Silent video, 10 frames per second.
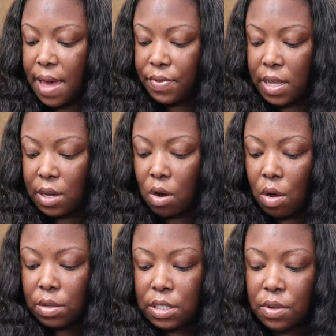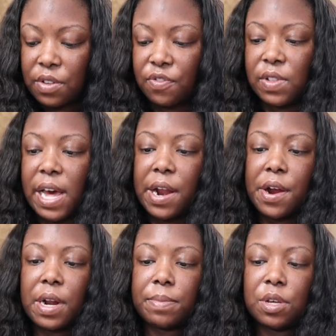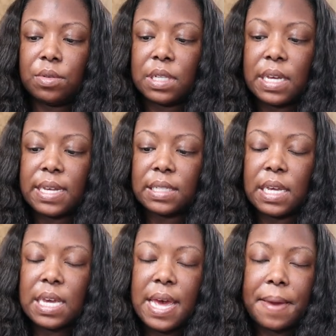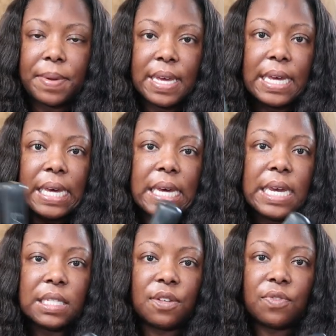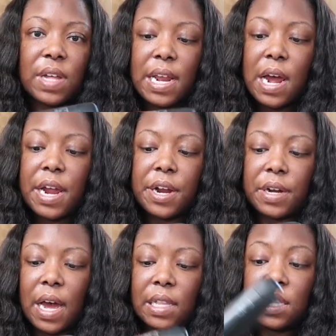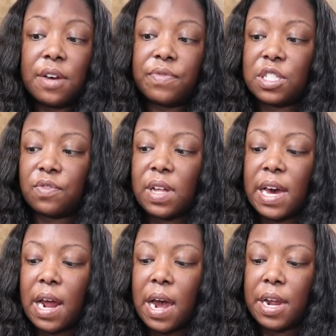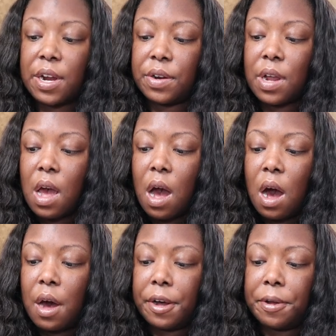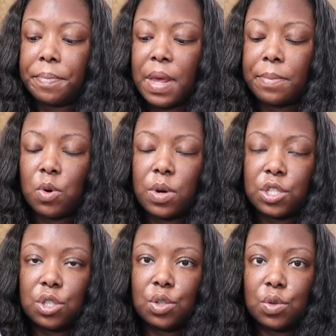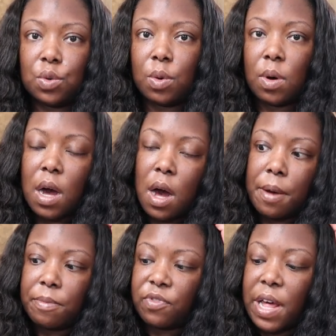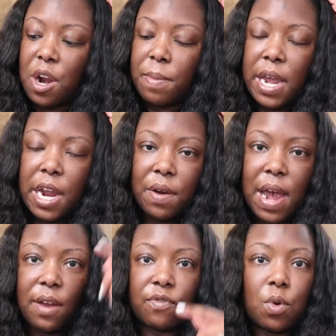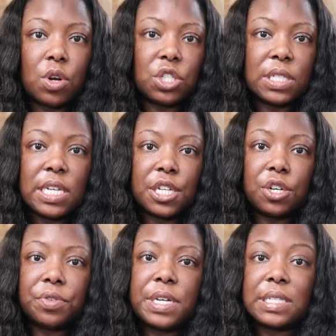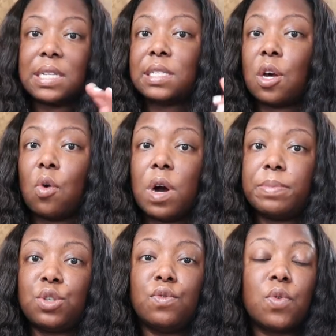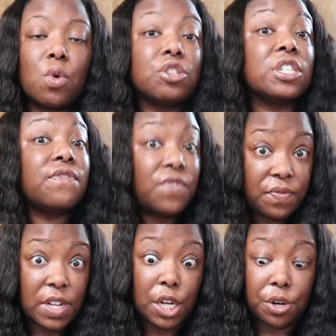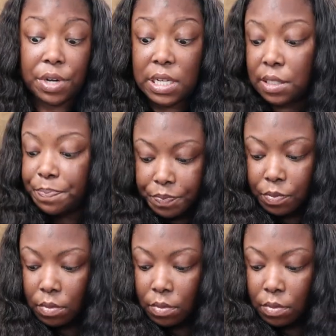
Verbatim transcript: And then also the flat iron I'm using is the EAP Heat flat iron. I love this flat iron. Um, and I'm going to um, flat iron my hair at 410 degrees. It does go up to 450 degrees.